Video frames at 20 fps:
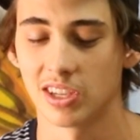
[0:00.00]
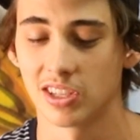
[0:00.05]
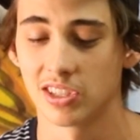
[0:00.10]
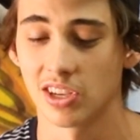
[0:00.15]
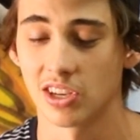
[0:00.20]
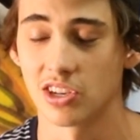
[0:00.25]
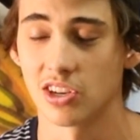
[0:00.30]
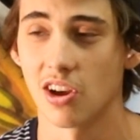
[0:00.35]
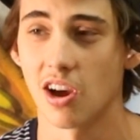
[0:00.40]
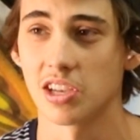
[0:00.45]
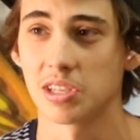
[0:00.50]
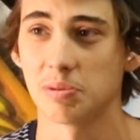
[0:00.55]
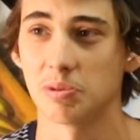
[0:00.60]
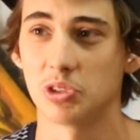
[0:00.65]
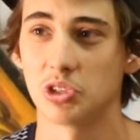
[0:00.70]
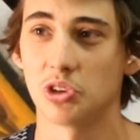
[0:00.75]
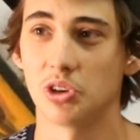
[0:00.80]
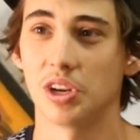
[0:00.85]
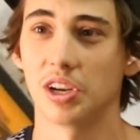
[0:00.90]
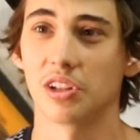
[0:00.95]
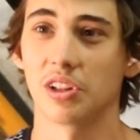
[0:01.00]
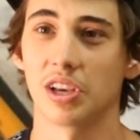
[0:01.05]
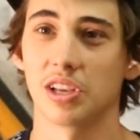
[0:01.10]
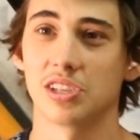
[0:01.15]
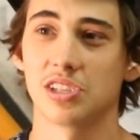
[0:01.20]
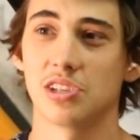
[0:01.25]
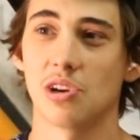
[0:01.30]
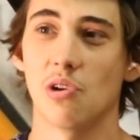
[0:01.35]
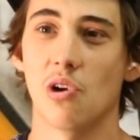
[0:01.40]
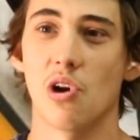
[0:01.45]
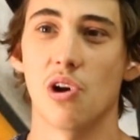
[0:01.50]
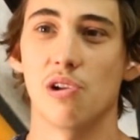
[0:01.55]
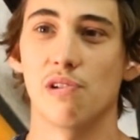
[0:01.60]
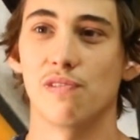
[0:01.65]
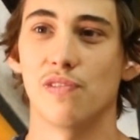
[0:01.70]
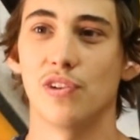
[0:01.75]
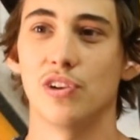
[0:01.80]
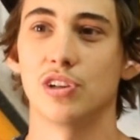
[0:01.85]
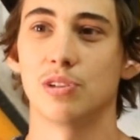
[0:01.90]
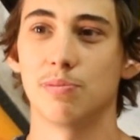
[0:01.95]
such an awesome trick. Like it's so hard
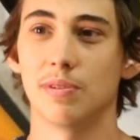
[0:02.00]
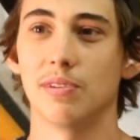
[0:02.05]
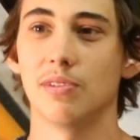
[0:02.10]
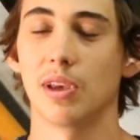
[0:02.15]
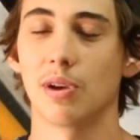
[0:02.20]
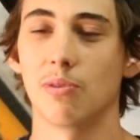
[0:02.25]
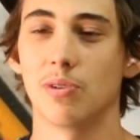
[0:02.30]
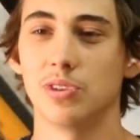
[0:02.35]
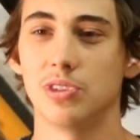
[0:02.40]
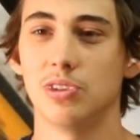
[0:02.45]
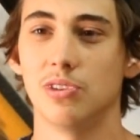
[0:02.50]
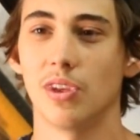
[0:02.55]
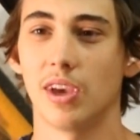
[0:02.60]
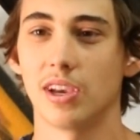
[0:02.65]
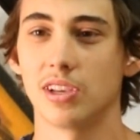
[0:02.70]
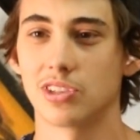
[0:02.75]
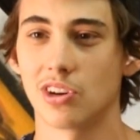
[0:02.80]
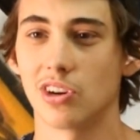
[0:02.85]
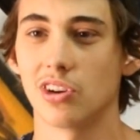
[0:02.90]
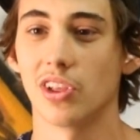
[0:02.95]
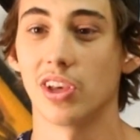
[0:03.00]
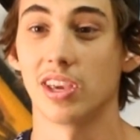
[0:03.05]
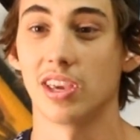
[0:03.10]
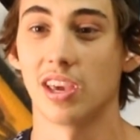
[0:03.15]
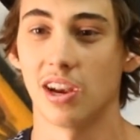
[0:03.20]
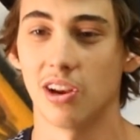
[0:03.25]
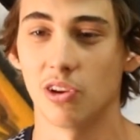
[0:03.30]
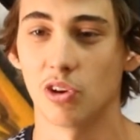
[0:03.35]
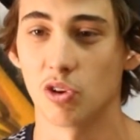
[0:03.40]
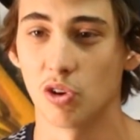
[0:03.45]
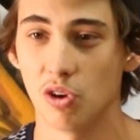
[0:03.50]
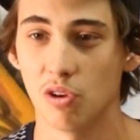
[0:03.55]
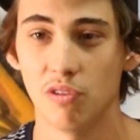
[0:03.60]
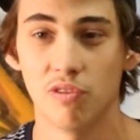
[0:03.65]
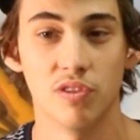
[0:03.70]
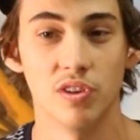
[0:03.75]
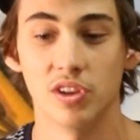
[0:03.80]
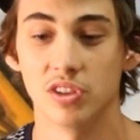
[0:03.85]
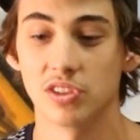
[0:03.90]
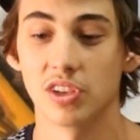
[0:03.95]
at first, but like once you like start to like get in a groove,
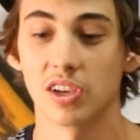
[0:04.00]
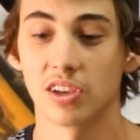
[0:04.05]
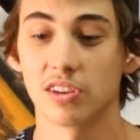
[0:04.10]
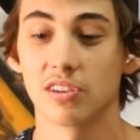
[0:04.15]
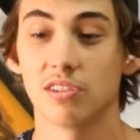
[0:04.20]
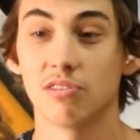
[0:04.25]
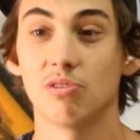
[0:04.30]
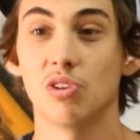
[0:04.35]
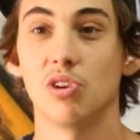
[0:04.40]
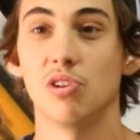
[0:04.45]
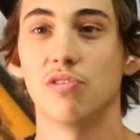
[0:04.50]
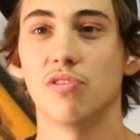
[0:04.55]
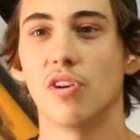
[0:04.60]
it's like really